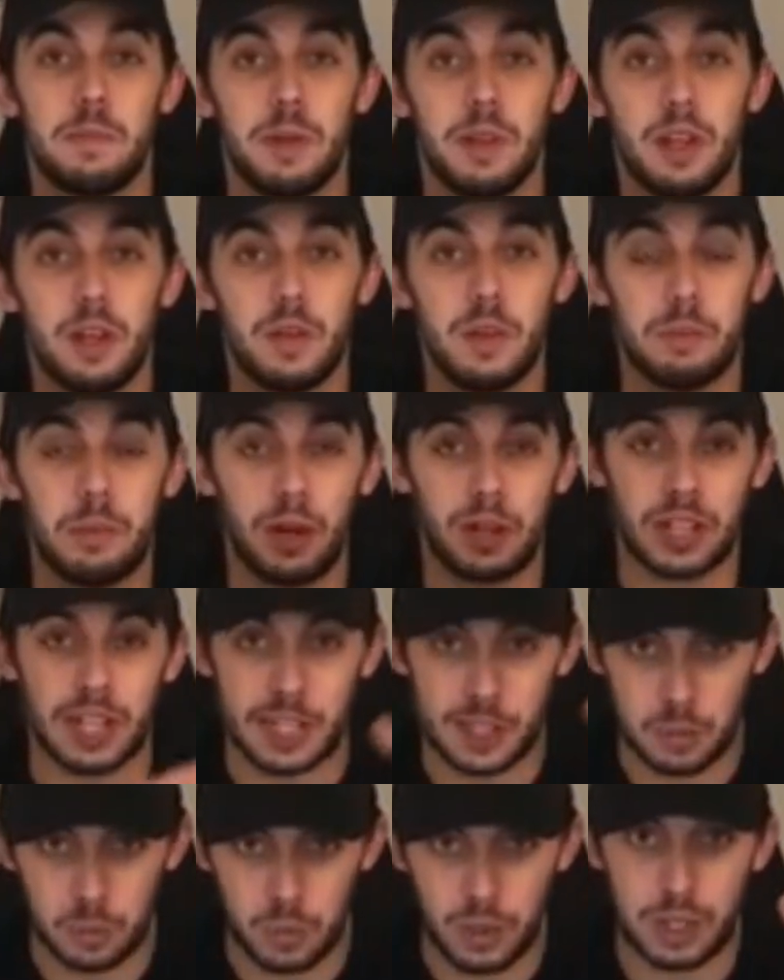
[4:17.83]
below. The
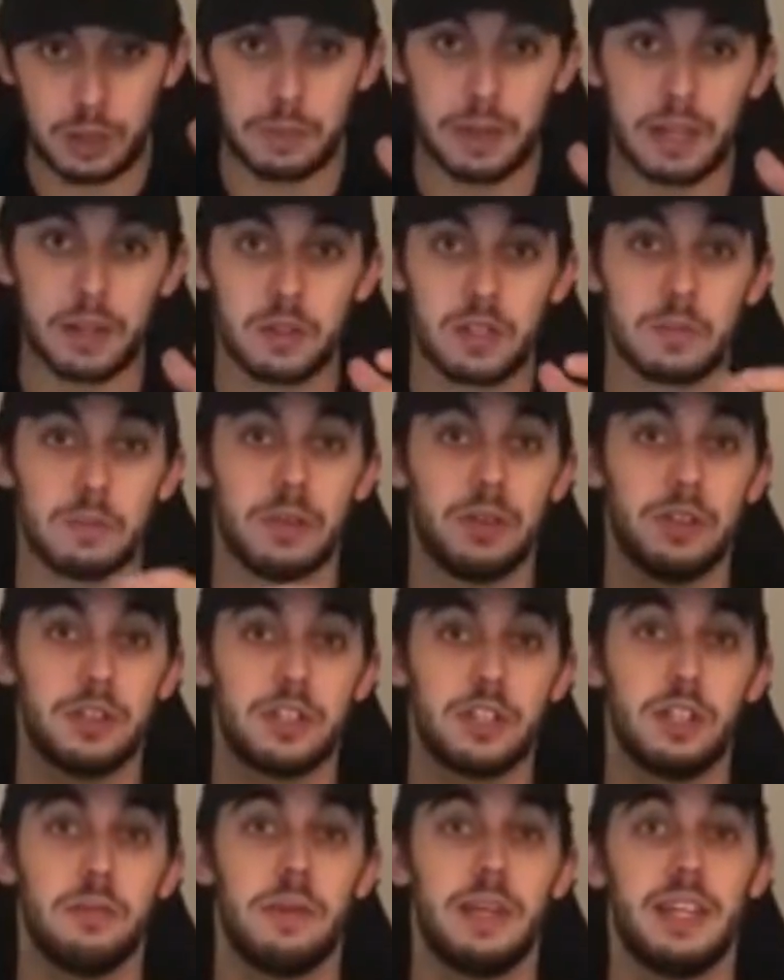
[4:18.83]
podcast will be out tomorrow.
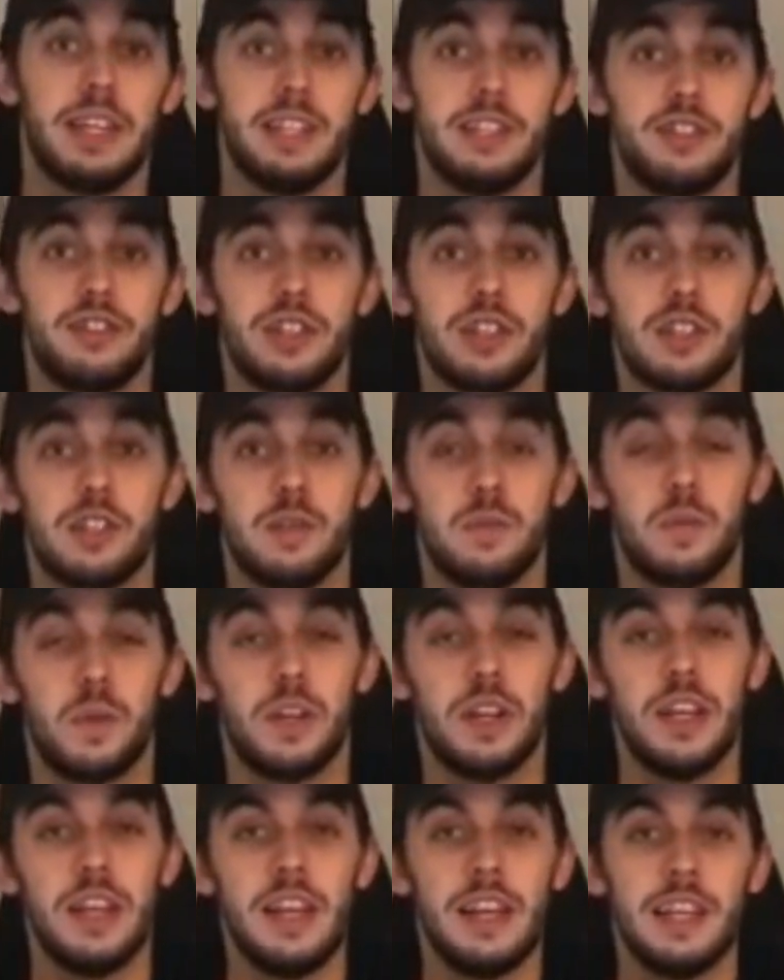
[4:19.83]
It's going to be an interesting
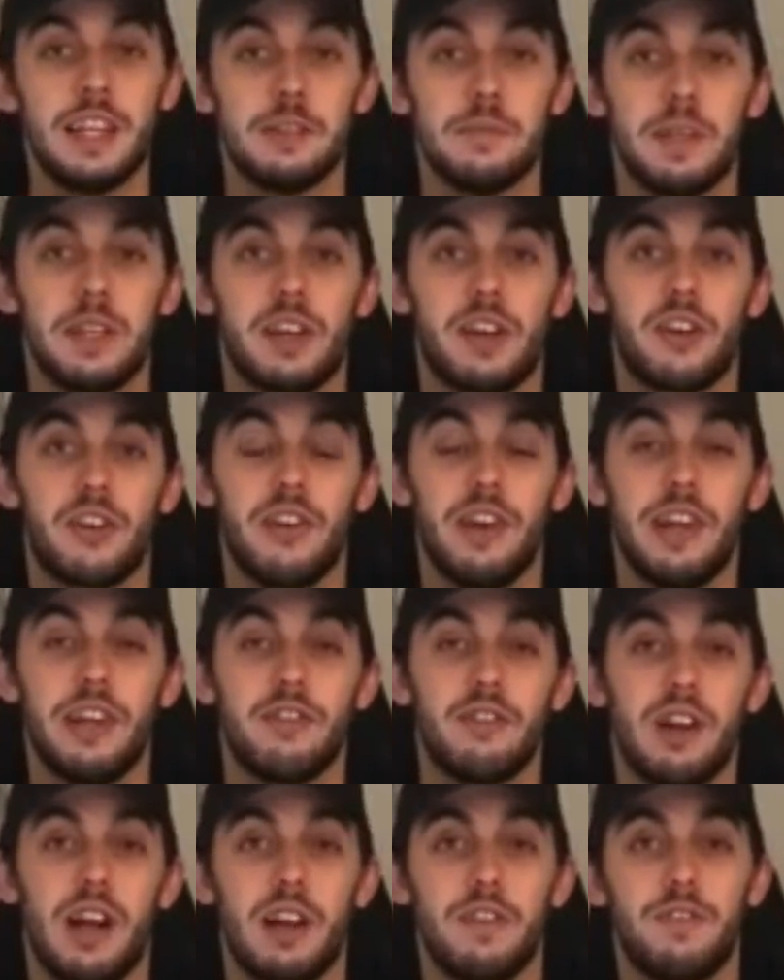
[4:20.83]
one as me and
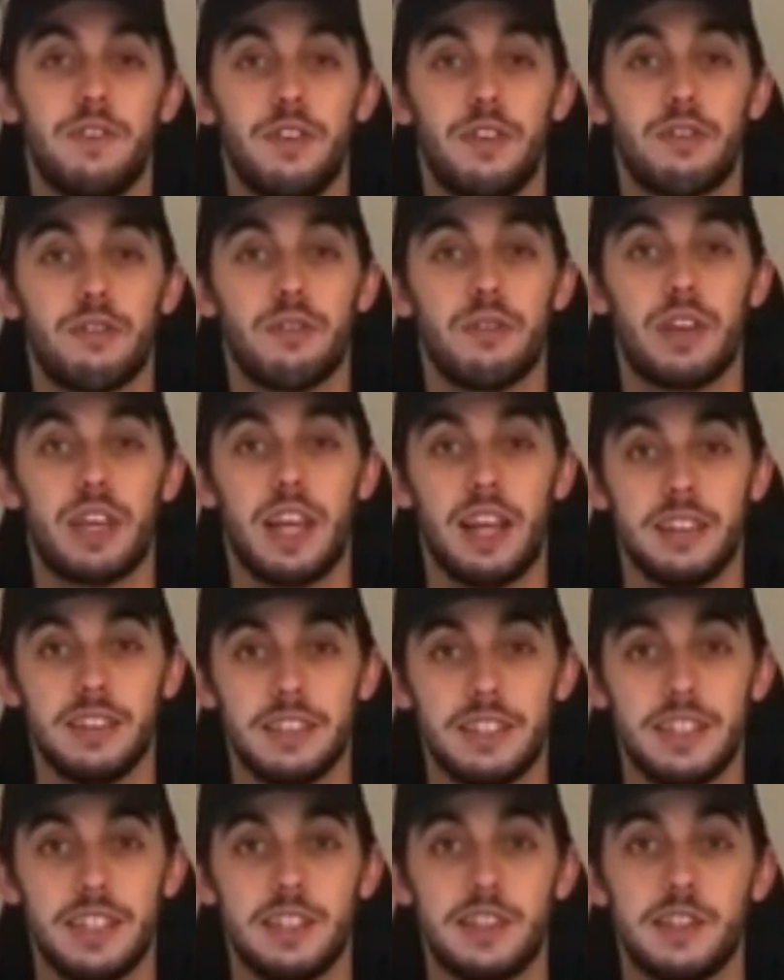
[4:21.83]
Craig rifle through the
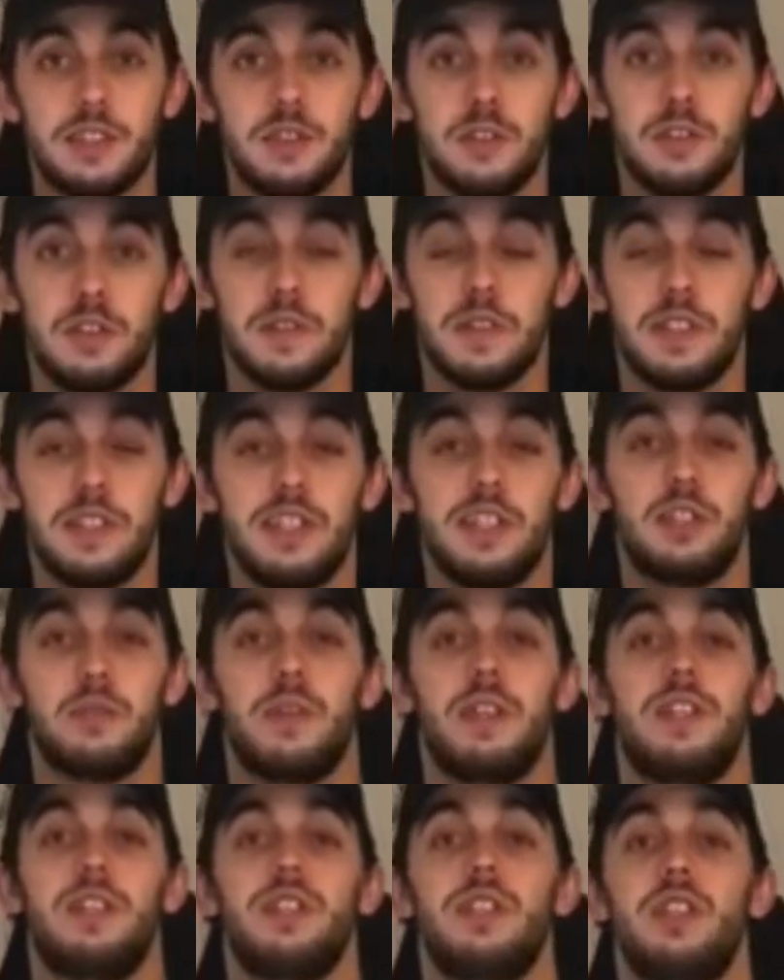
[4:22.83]
candidates and also the
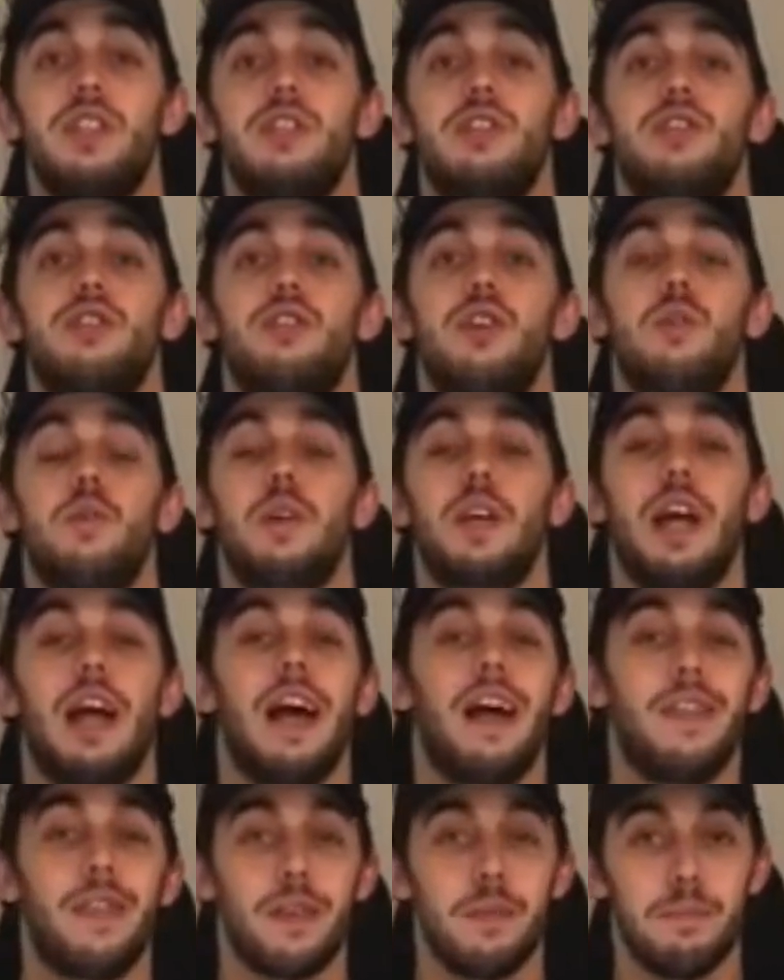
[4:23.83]
situation at Stoke
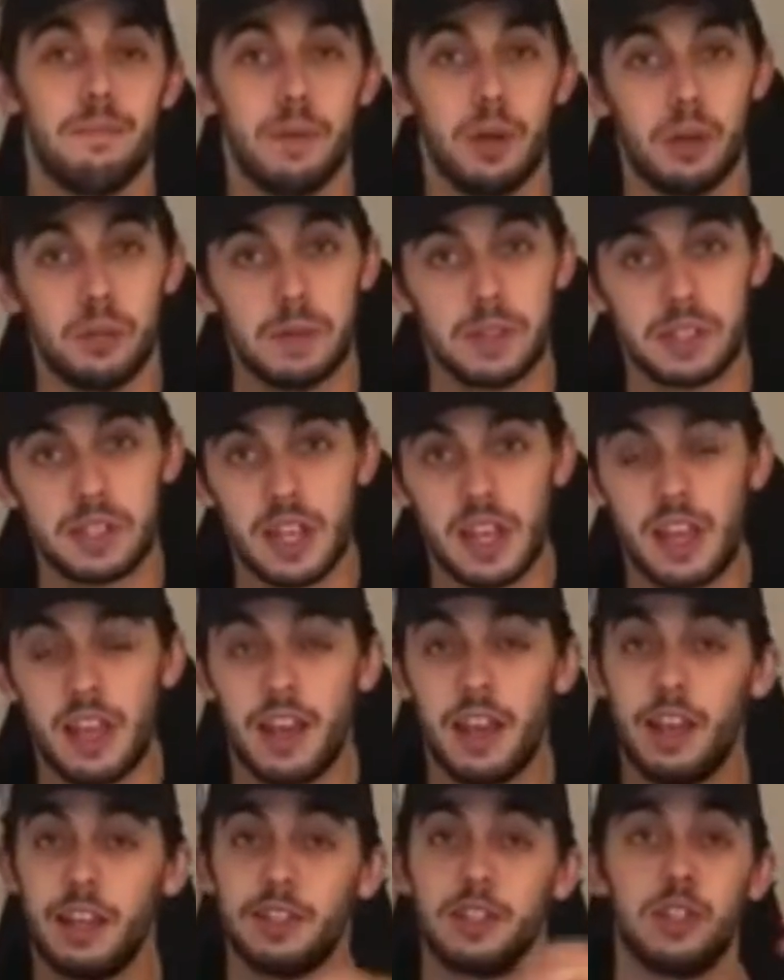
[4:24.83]
at the moment.
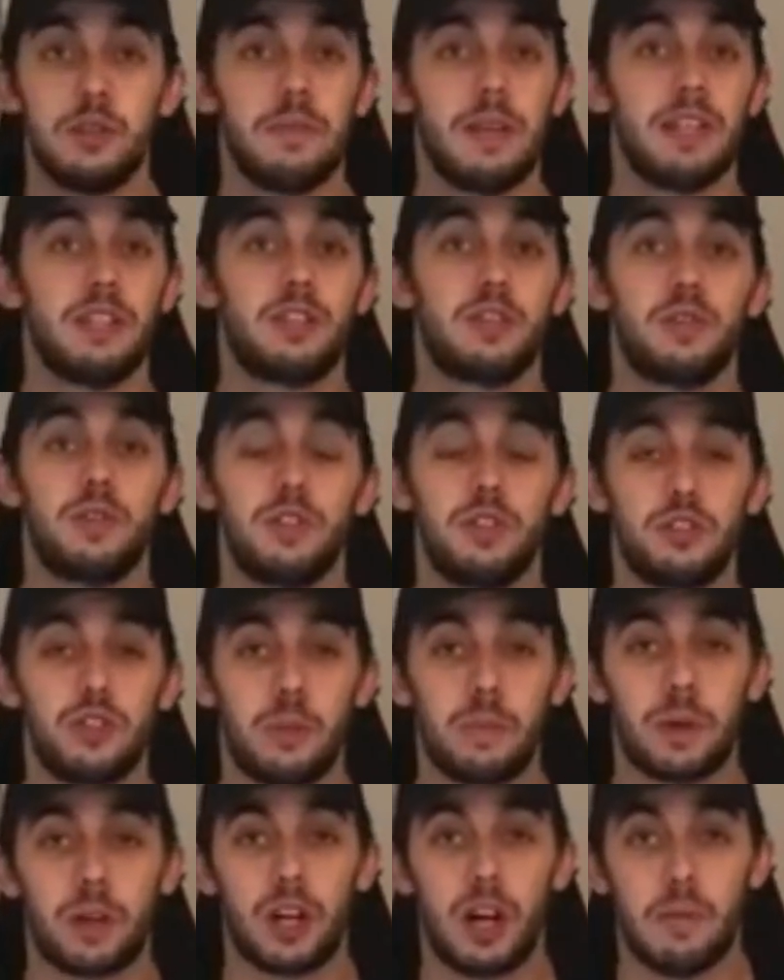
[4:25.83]
Do make sure you
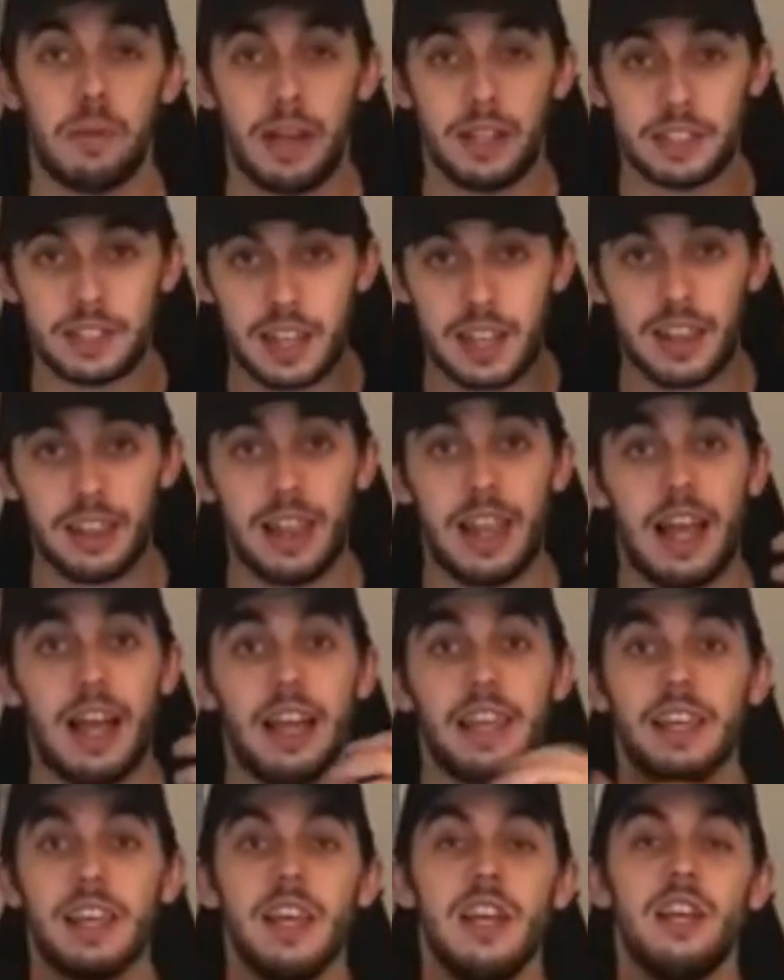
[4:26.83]
drop a comment, a
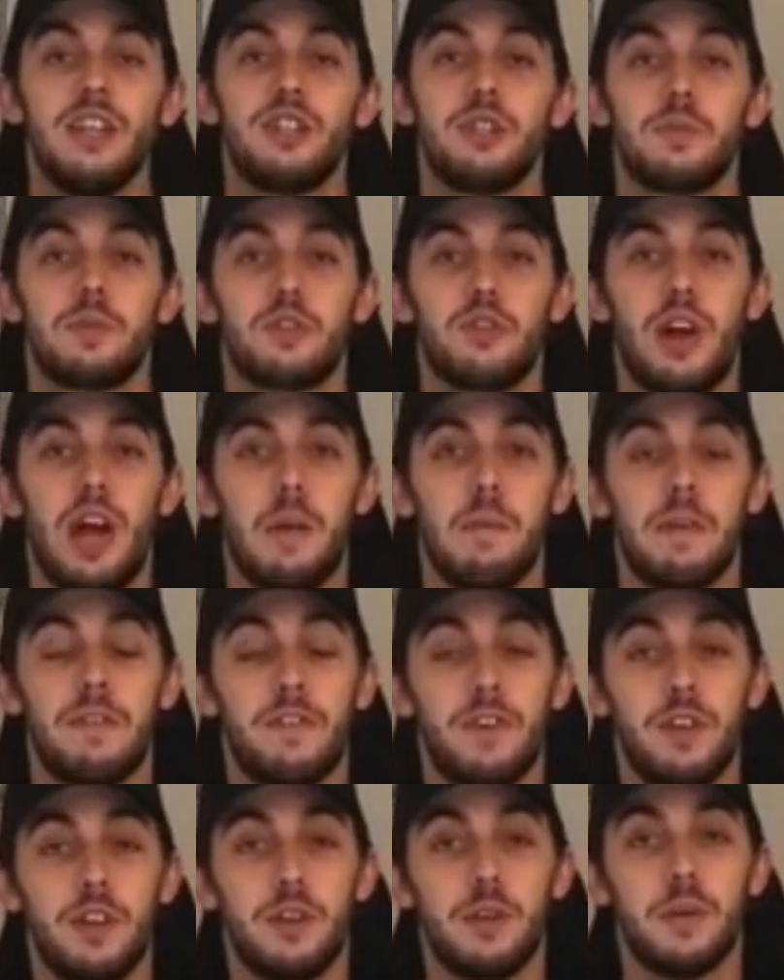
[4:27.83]
like, subscribe
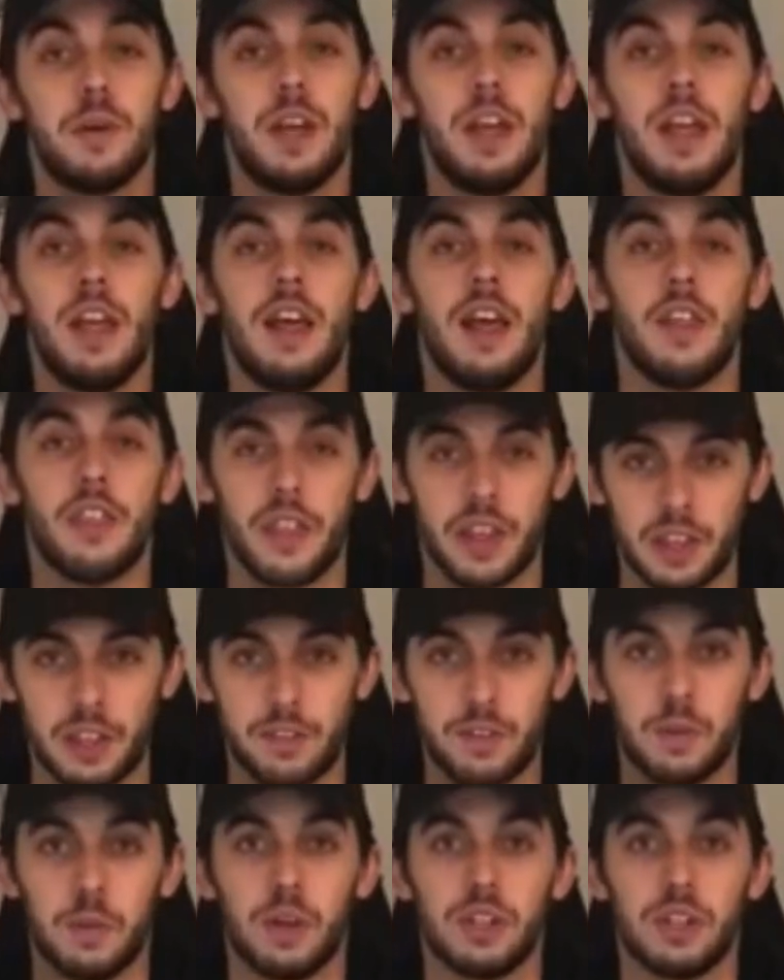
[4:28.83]
if you're new, and thank you for